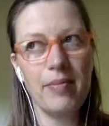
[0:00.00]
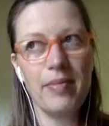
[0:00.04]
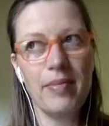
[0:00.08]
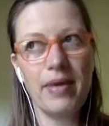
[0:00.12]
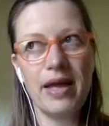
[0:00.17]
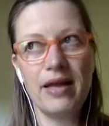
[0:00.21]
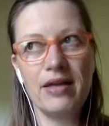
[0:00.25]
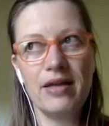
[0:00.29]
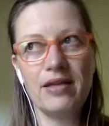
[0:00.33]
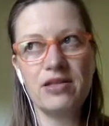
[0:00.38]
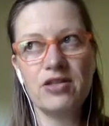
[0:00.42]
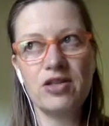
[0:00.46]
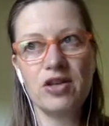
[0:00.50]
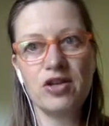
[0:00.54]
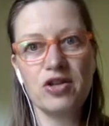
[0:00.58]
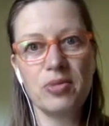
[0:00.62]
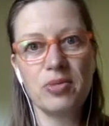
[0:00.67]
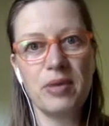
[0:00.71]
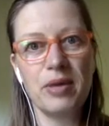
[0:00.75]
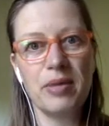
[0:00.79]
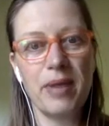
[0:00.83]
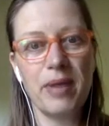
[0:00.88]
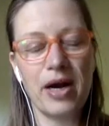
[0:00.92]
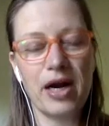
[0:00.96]
and Social
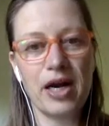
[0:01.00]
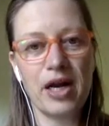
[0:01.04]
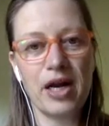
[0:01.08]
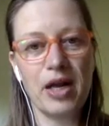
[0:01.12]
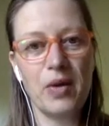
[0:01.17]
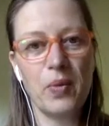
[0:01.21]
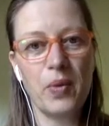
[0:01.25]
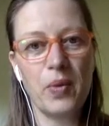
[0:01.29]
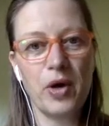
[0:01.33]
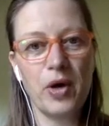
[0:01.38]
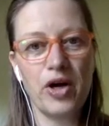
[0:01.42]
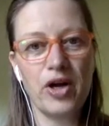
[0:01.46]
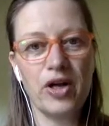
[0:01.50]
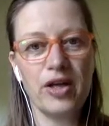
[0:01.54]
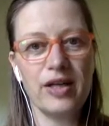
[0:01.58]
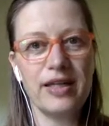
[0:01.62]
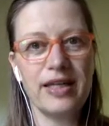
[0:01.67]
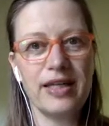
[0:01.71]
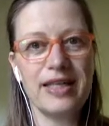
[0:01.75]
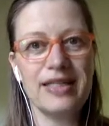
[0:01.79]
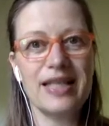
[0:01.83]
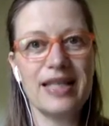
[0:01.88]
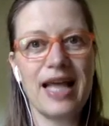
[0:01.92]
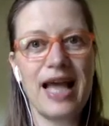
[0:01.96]
Media Marketing World
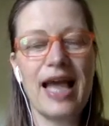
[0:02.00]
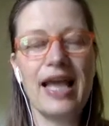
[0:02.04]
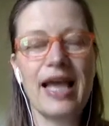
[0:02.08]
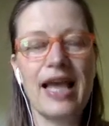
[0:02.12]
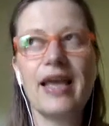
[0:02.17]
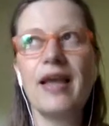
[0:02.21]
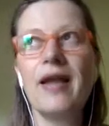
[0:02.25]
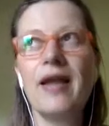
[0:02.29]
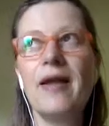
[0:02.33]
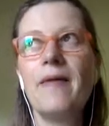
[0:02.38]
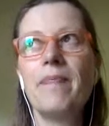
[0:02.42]
is like,